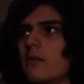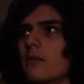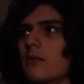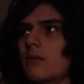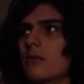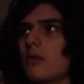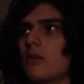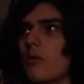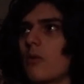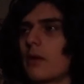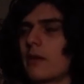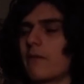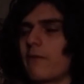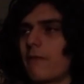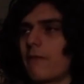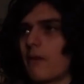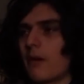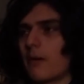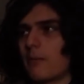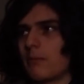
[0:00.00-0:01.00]
going
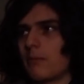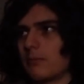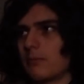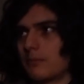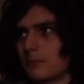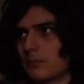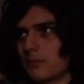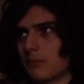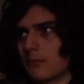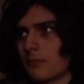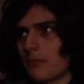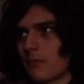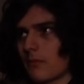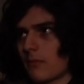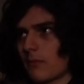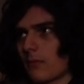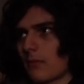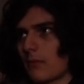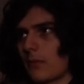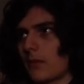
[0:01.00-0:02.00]
from
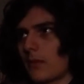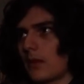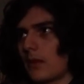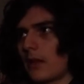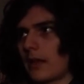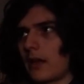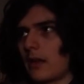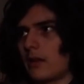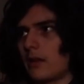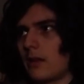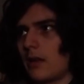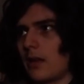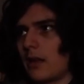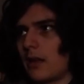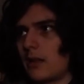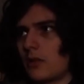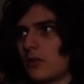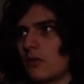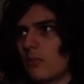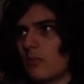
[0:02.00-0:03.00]
like a
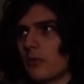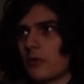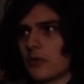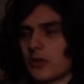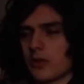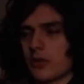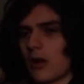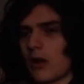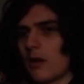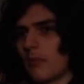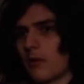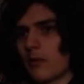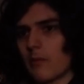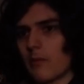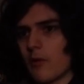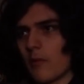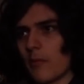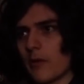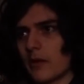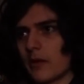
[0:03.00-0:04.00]
super somber
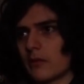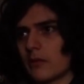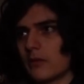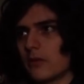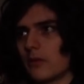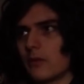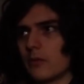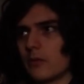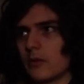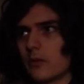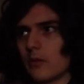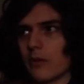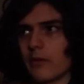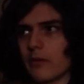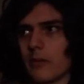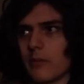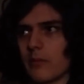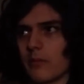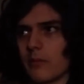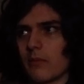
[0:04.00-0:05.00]
moment to sort of
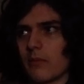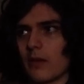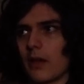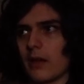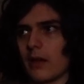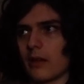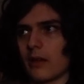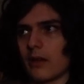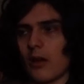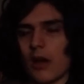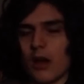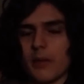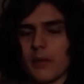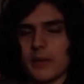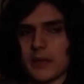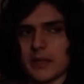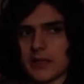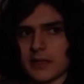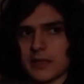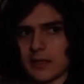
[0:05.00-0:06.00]
a
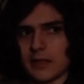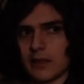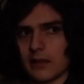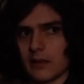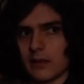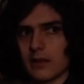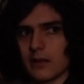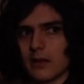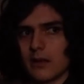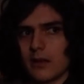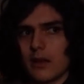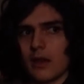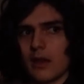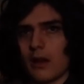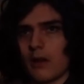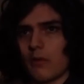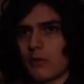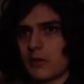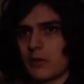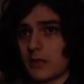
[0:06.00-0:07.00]
comedy scene,
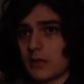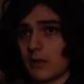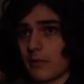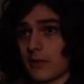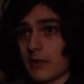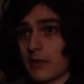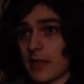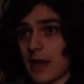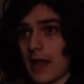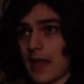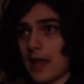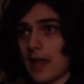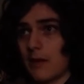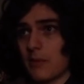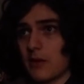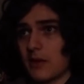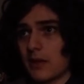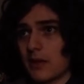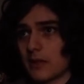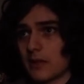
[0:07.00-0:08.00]
which is something that
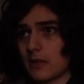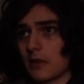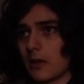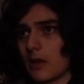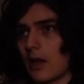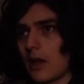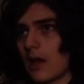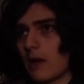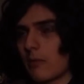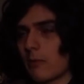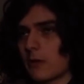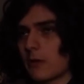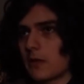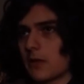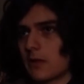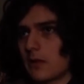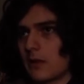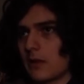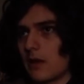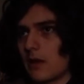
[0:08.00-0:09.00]
anime does a lot, which
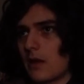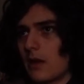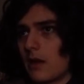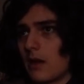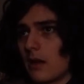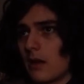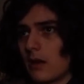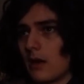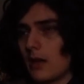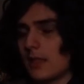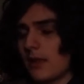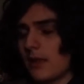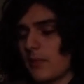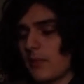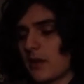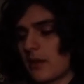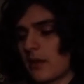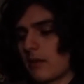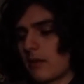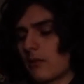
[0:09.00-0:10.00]
is not
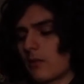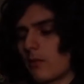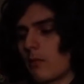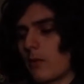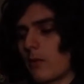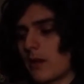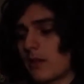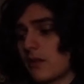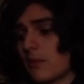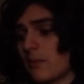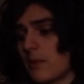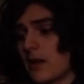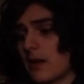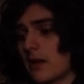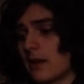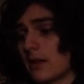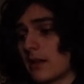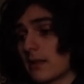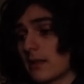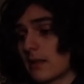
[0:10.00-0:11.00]
something Western media
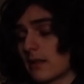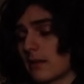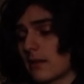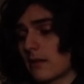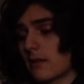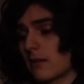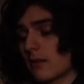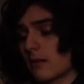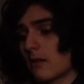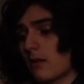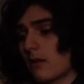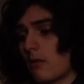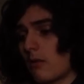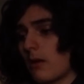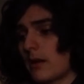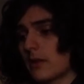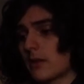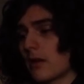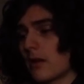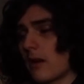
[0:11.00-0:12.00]
does
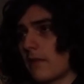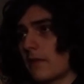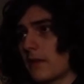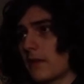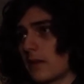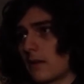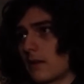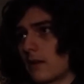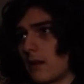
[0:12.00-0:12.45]
quite as often.